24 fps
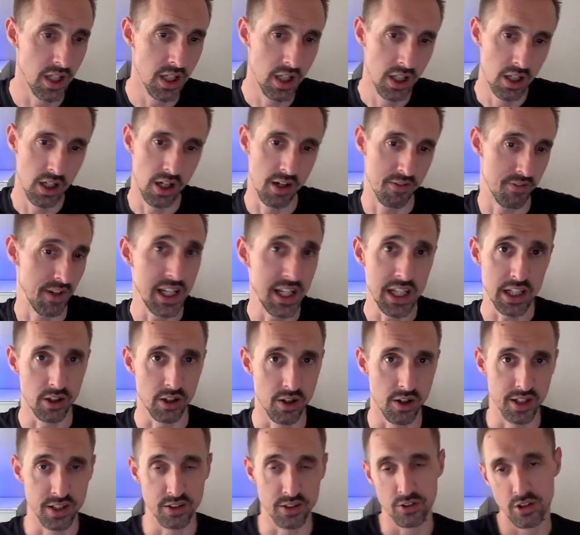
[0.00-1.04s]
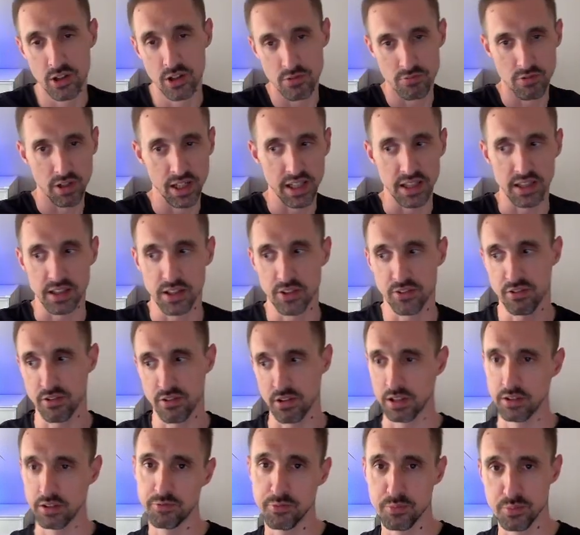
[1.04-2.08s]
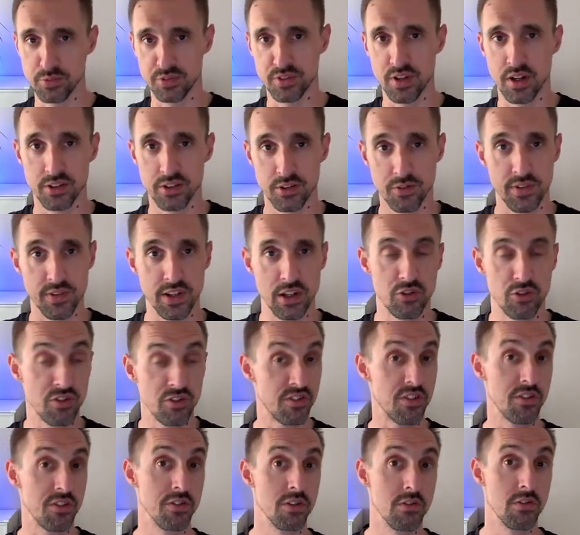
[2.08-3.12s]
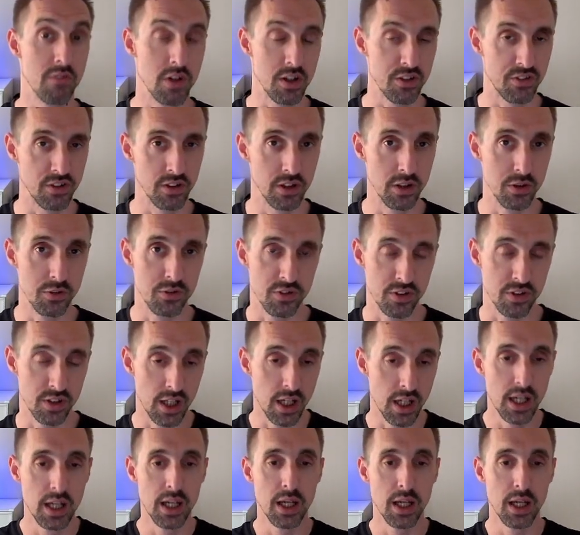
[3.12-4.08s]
of any kind running this thing from start to finish just isn't the right solution.